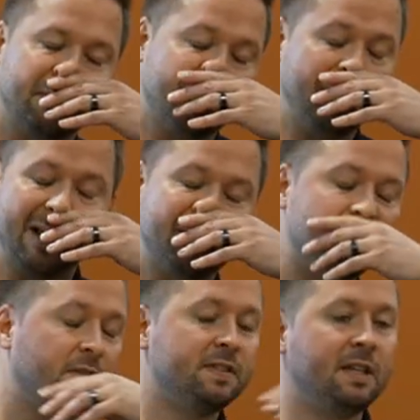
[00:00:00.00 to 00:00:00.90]
You
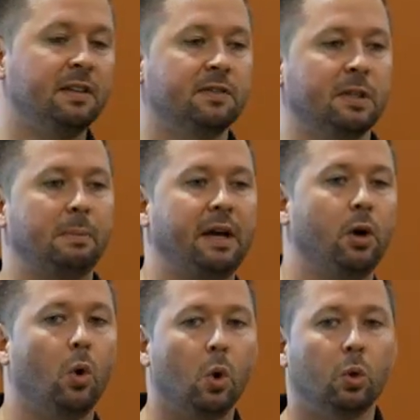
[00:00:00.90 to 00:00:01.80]
guys have seen some of my
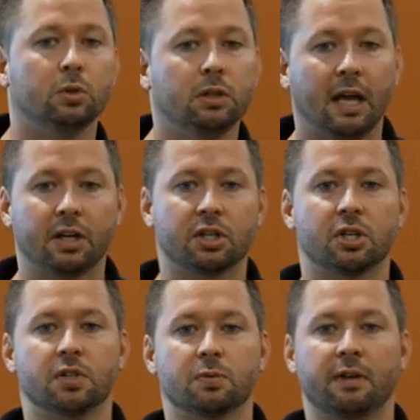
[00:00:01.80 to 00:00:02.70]
old
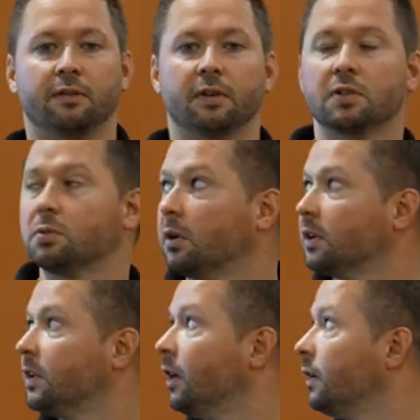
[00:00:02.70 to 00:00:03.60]
lectures when I first
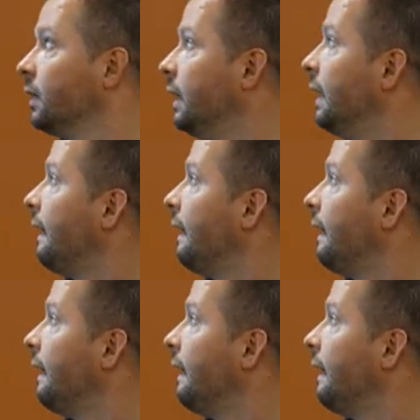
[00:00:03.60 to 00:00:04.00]
worked here.